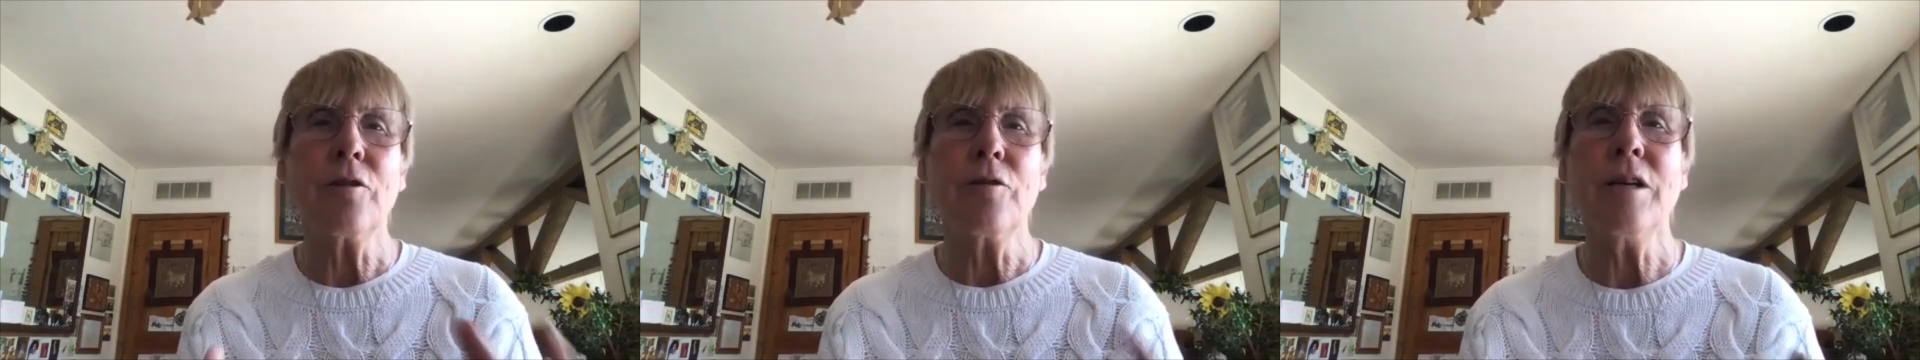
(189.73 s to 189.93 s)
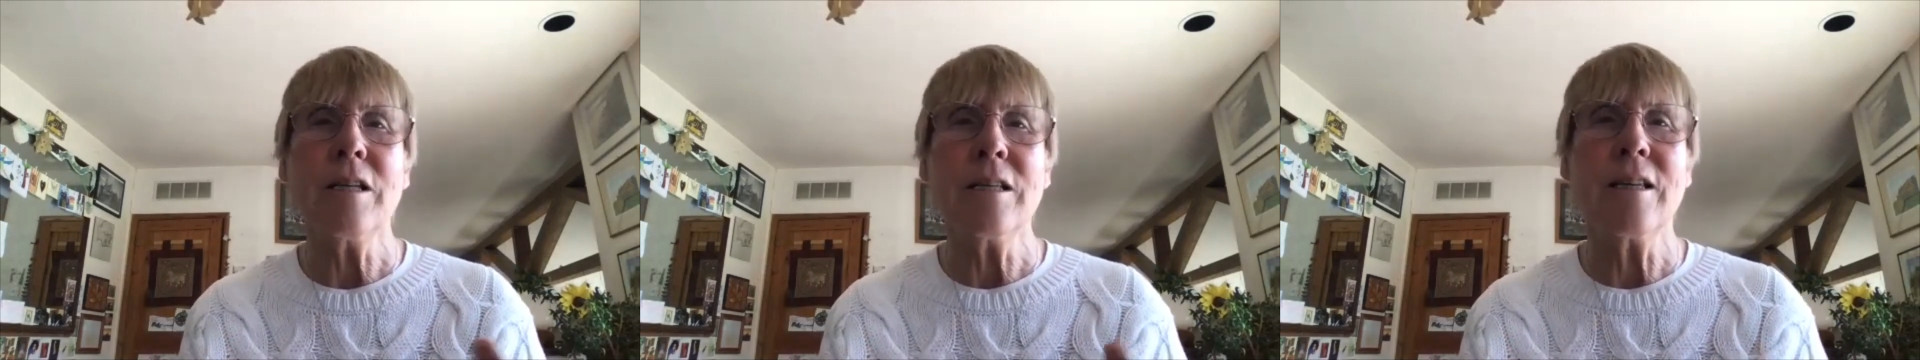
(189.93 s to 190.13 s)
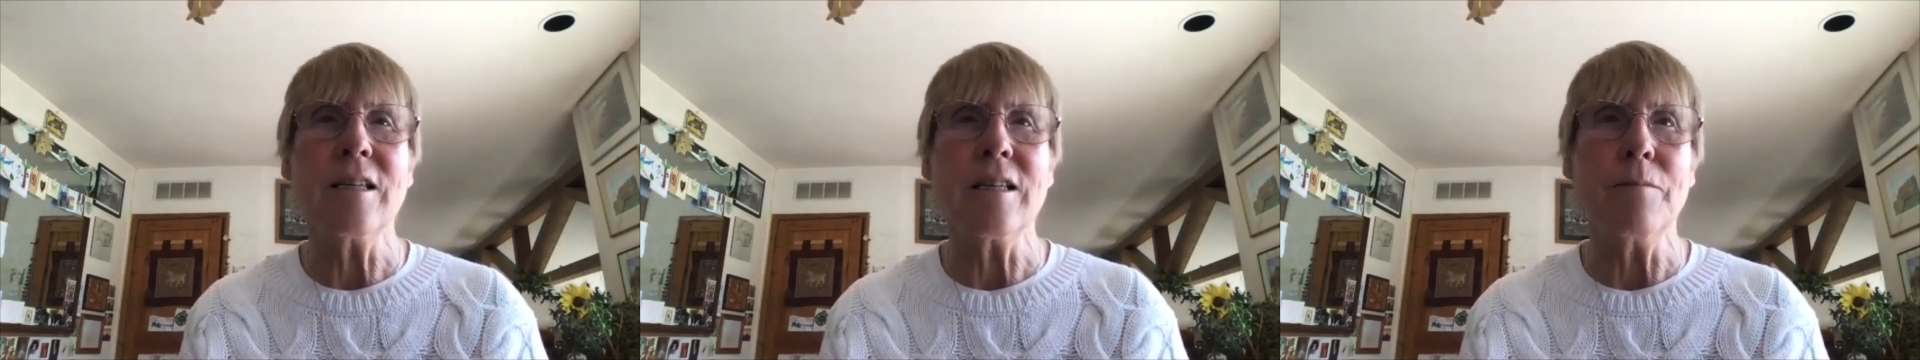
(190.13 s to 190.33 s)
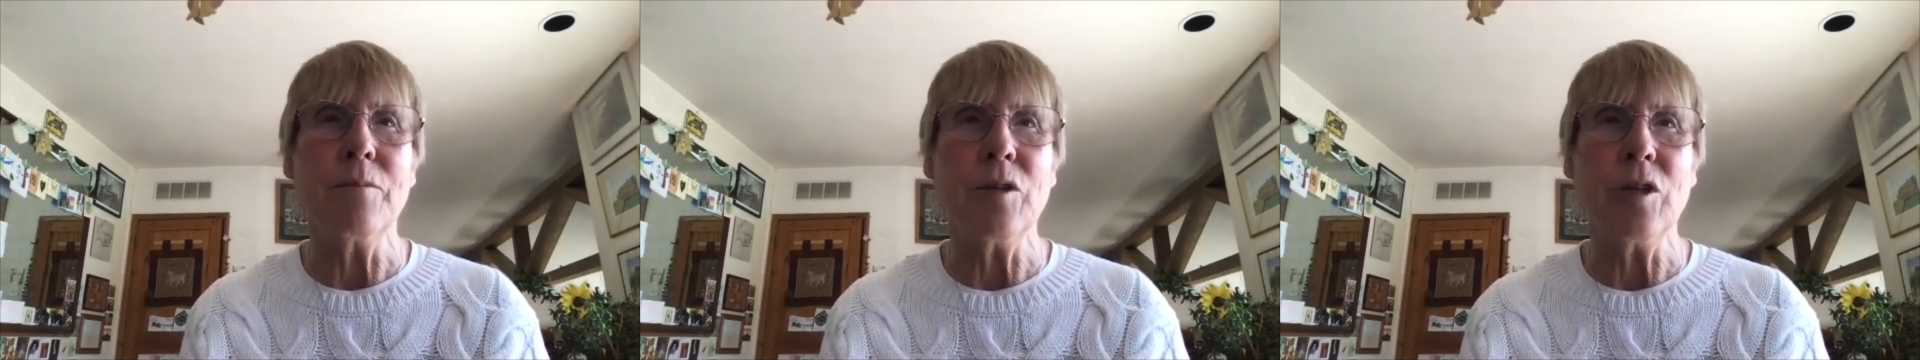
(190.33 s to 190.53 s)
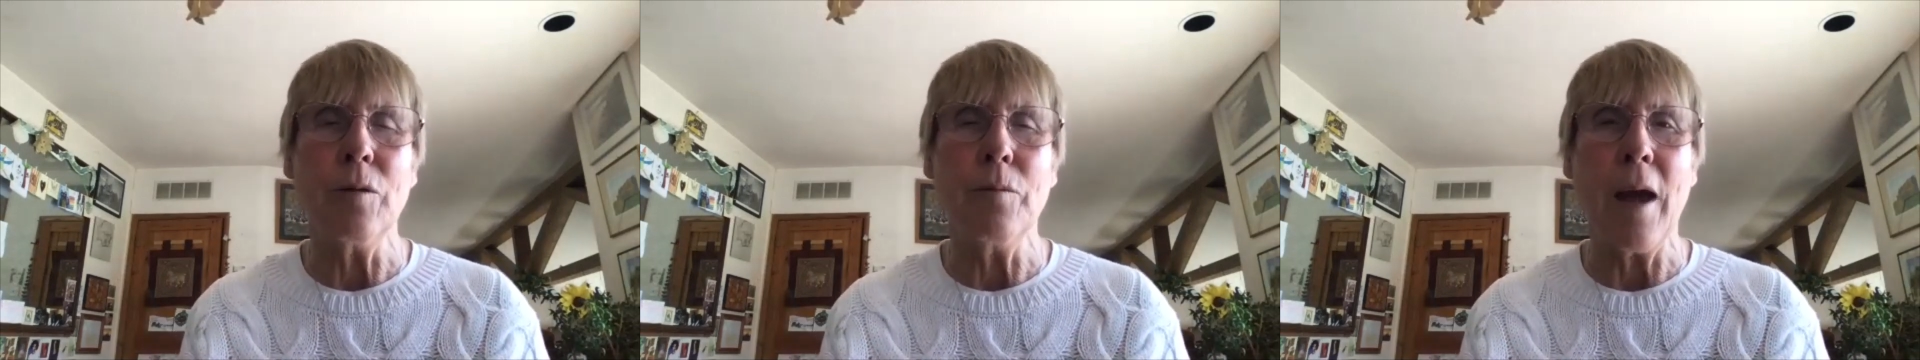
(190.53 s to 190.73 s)

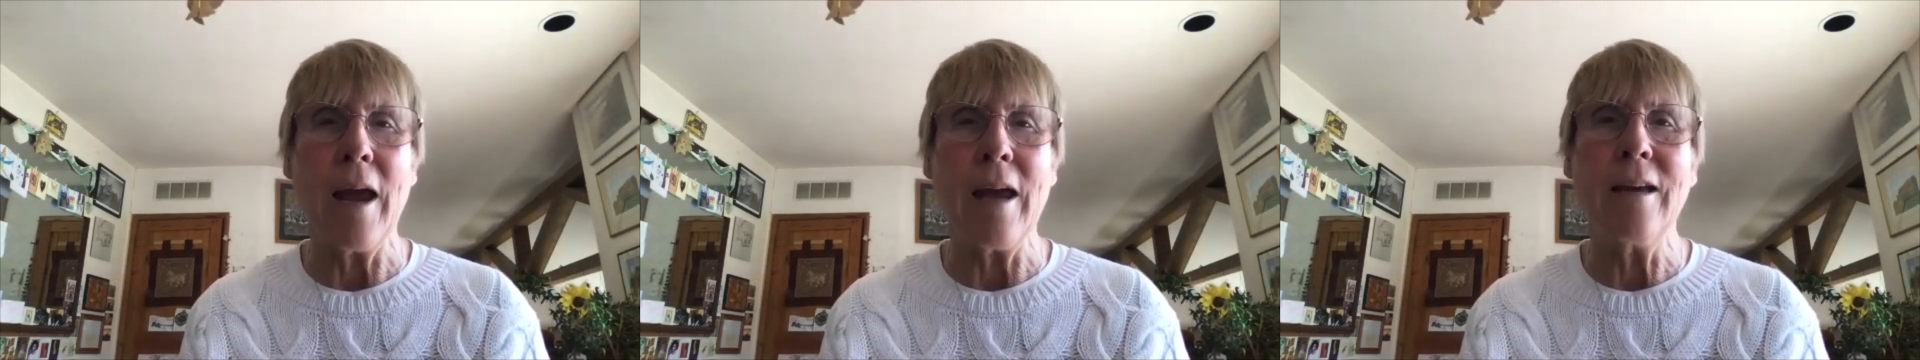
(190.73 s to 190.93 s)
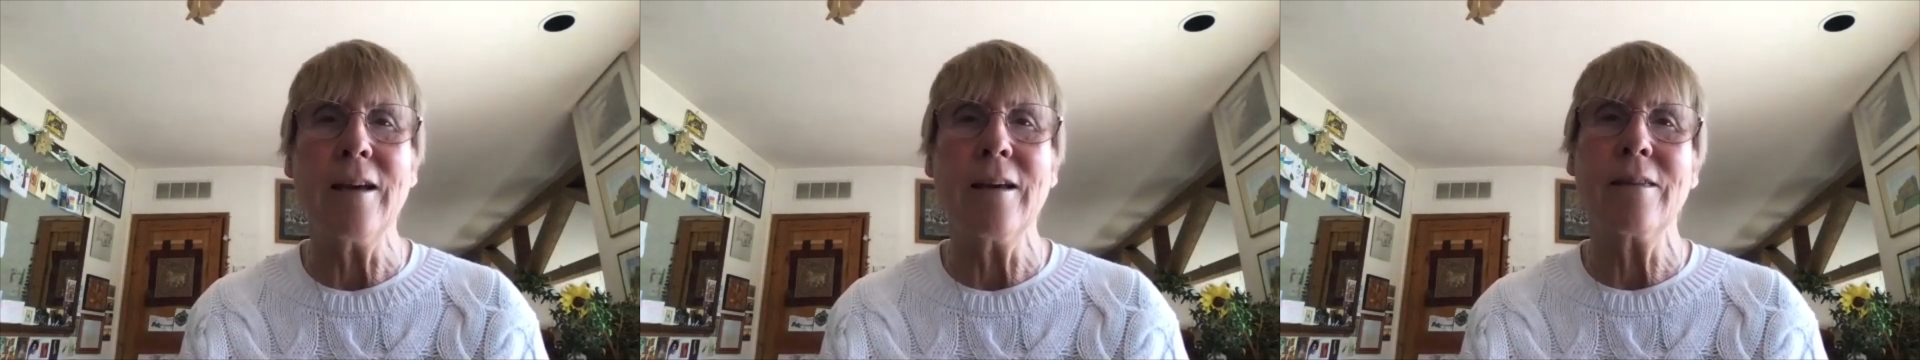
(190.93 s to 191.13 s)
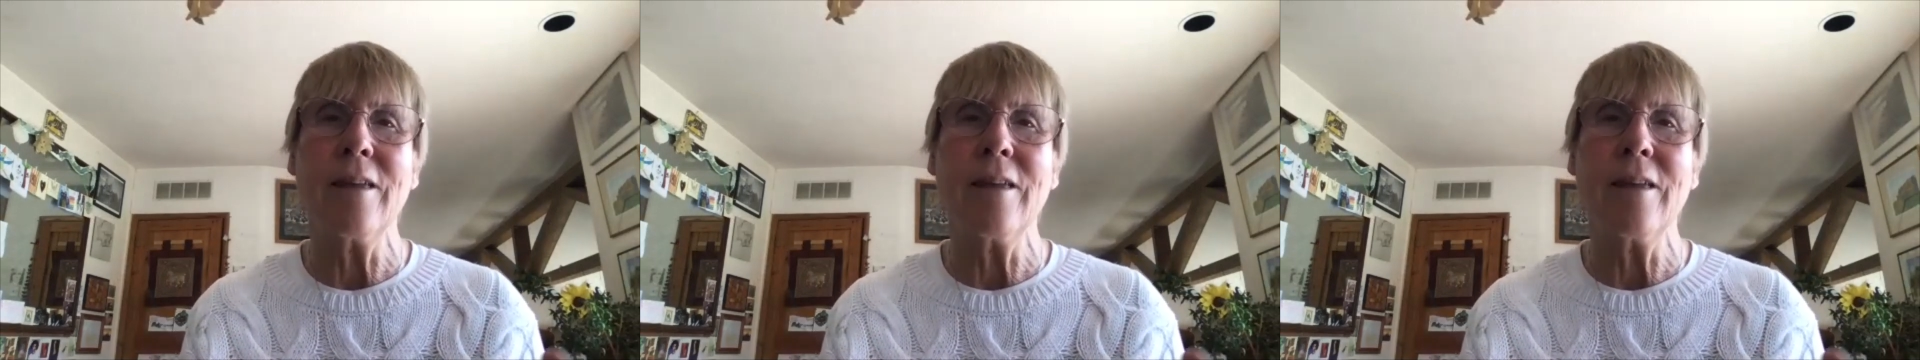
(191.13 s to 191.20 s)
criticisms you make.